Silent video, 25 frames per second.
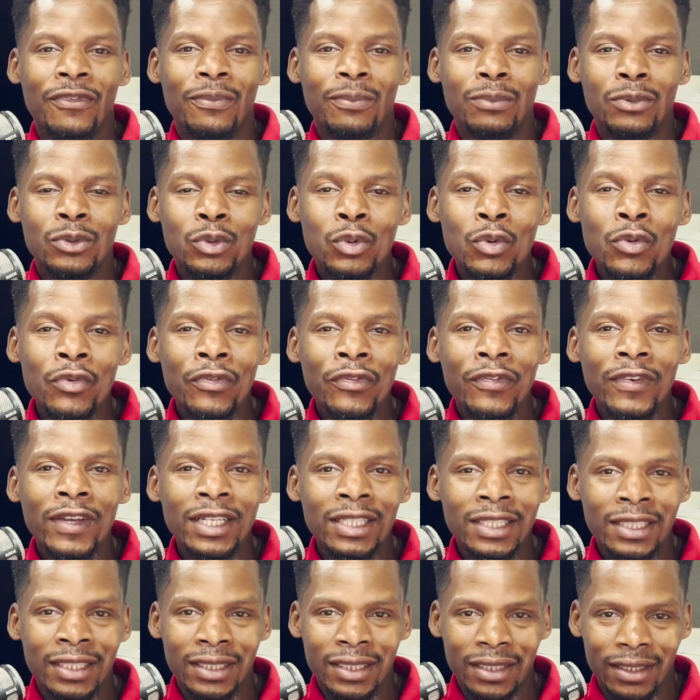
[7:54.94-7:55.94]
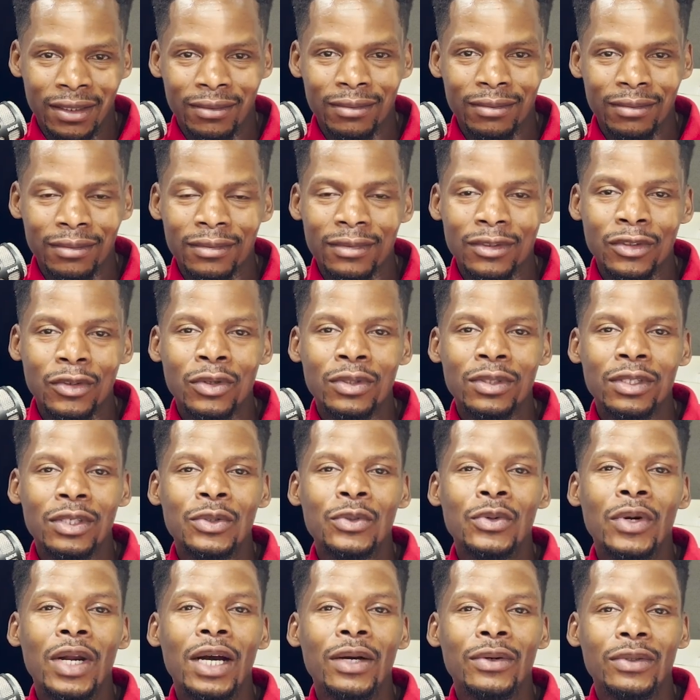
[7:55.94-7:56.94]
2 feet on the
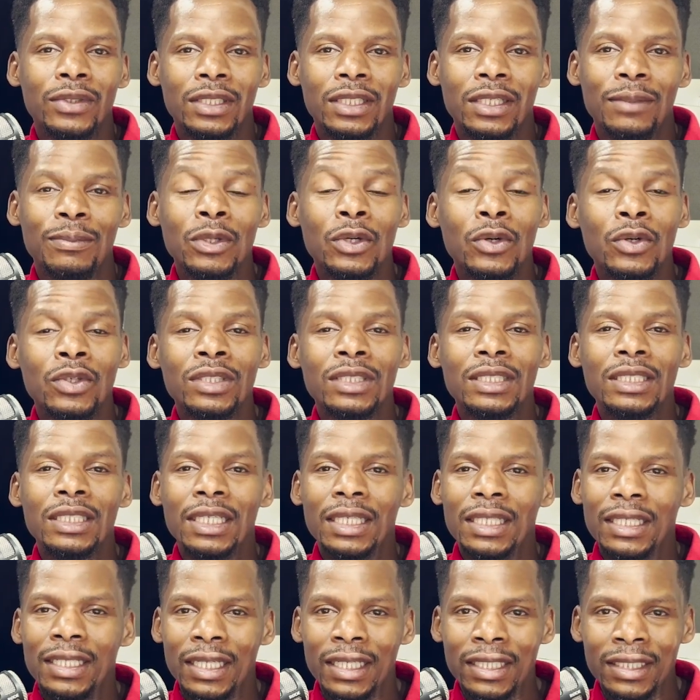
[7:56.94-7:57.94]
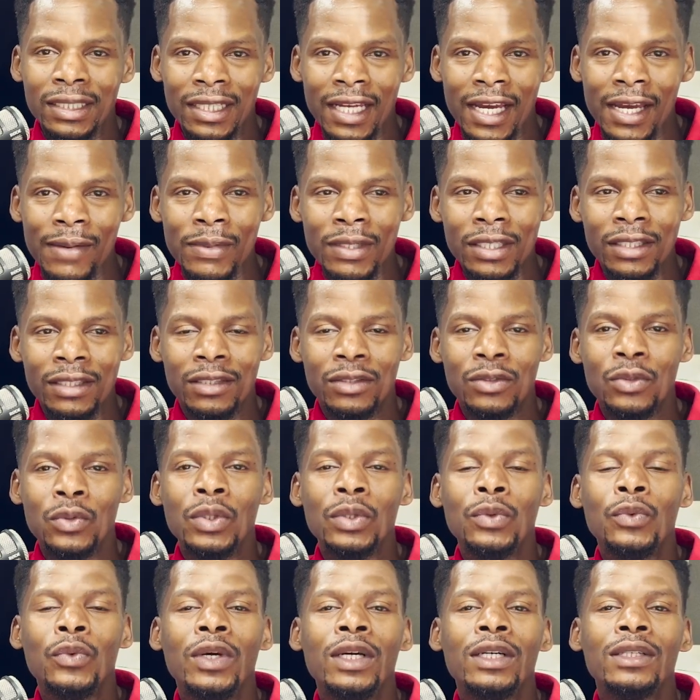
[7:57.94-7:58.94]
ground, because next time it's
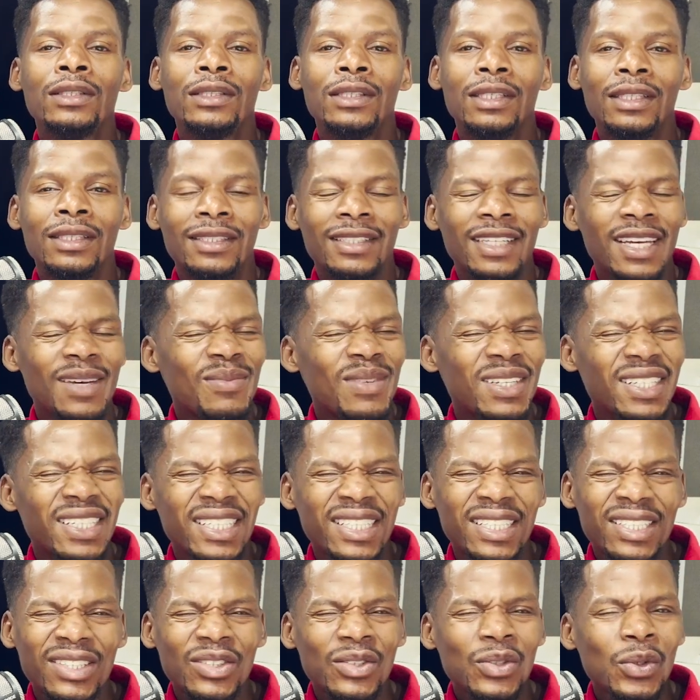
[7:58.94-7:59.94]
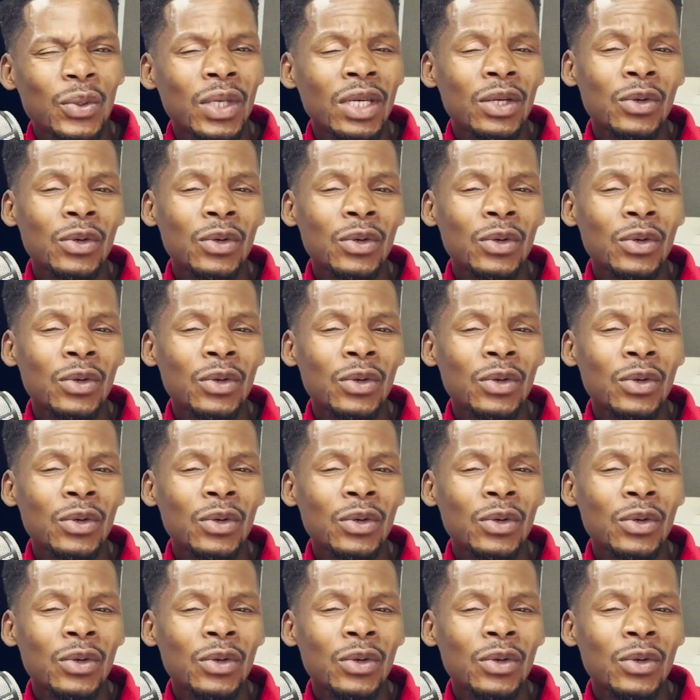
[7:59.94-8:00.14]
doing well, the next time it's doing